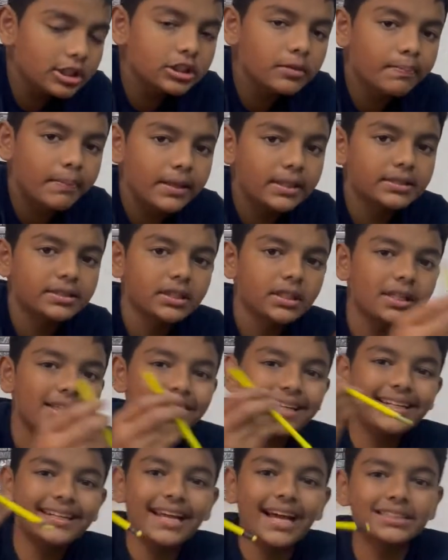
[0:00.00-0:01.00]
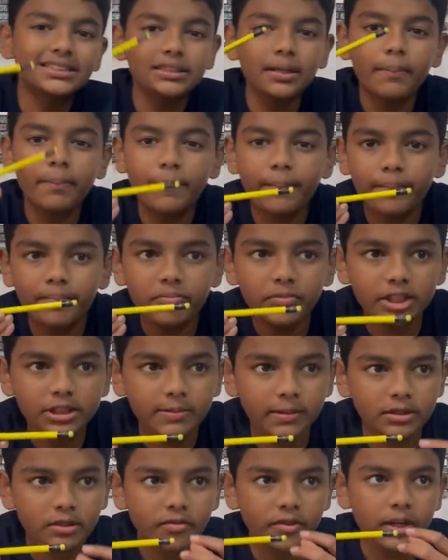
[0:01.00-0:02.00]
pencil, it has a
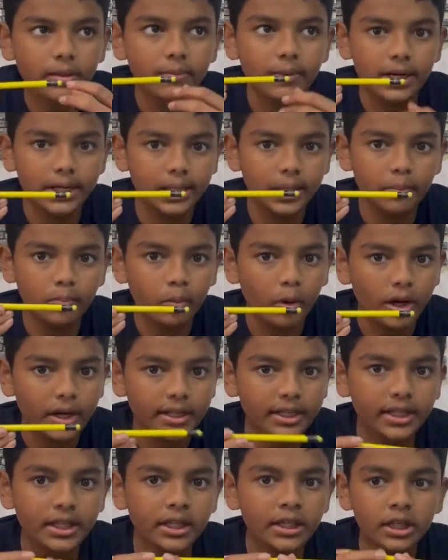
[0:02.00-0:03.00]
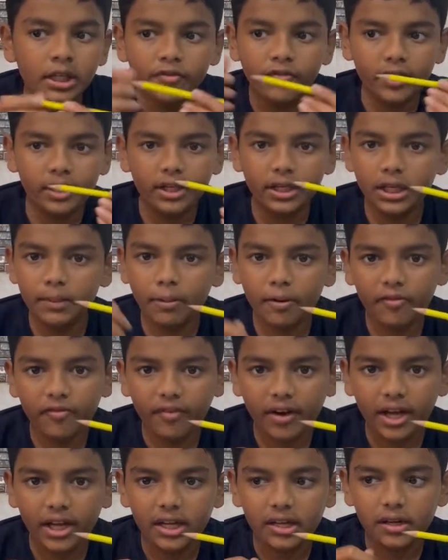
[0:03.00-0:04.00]
specific melting point. If I keep a
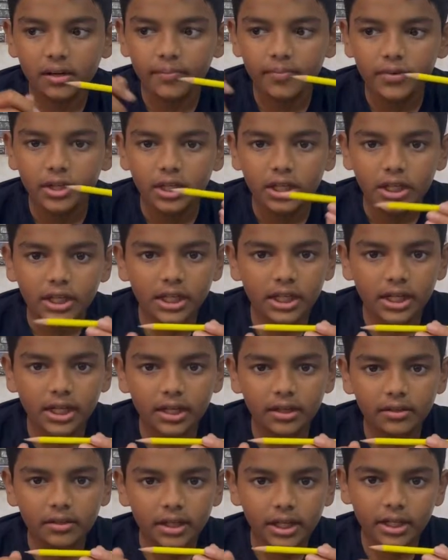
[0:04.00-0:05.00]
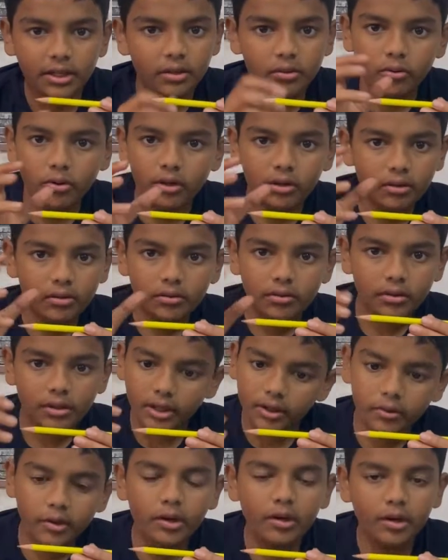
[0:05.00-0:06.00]
fire near it, it will
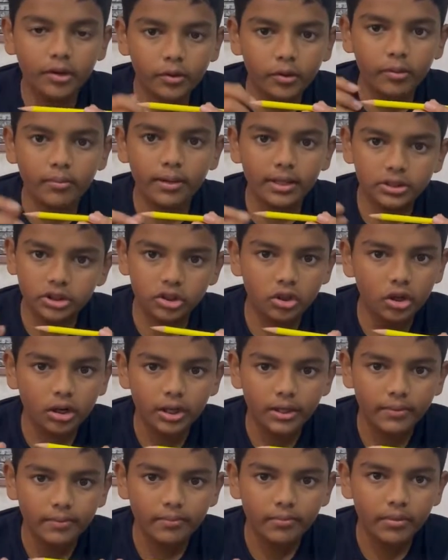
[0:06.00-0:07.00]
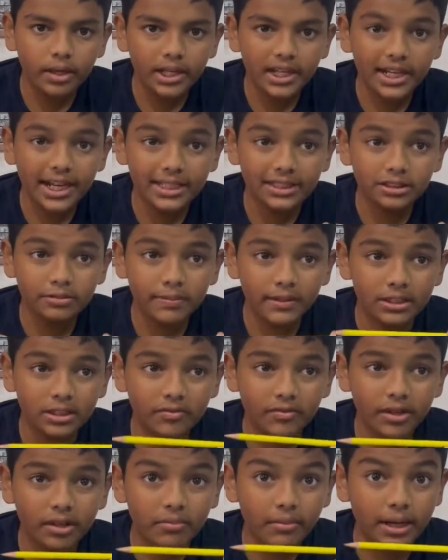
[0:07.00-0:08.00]
melt slowly, but it has a
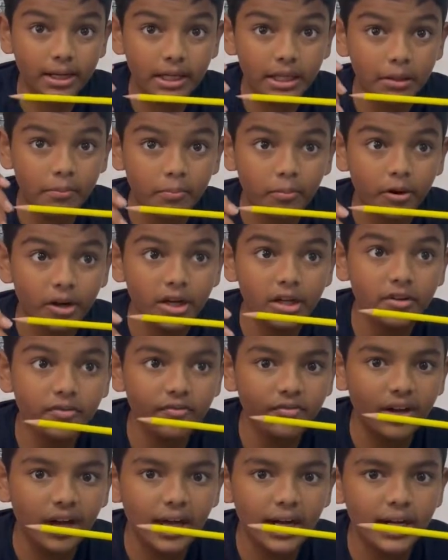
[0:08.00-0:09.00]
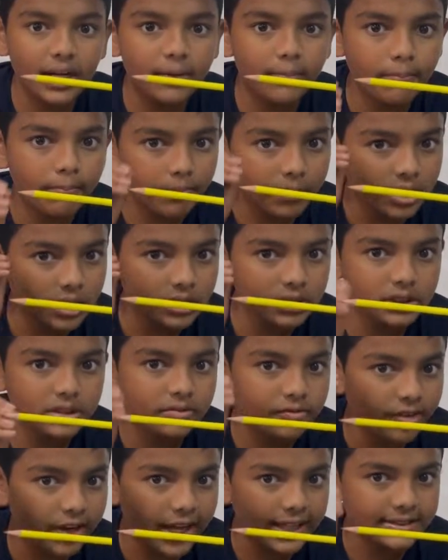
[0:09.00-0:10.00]
specific melting point where it burns
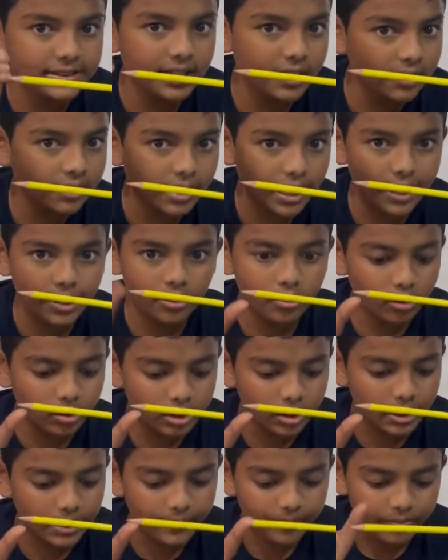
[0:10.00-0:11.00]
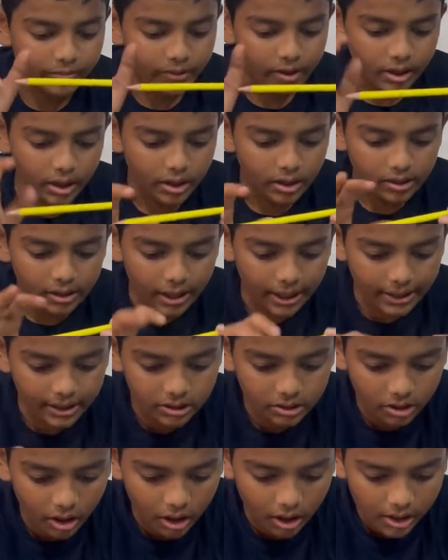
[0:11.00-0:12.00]
faster and totally. That
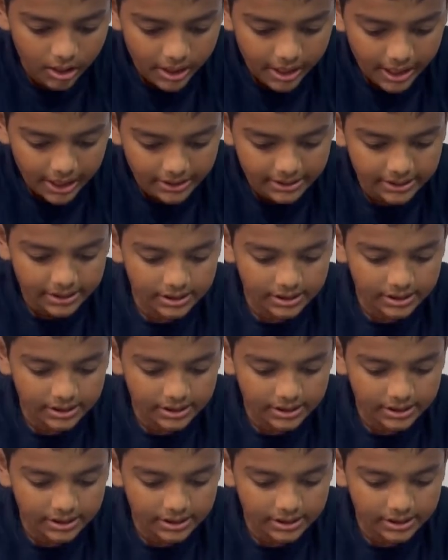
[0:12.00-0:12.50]
is called as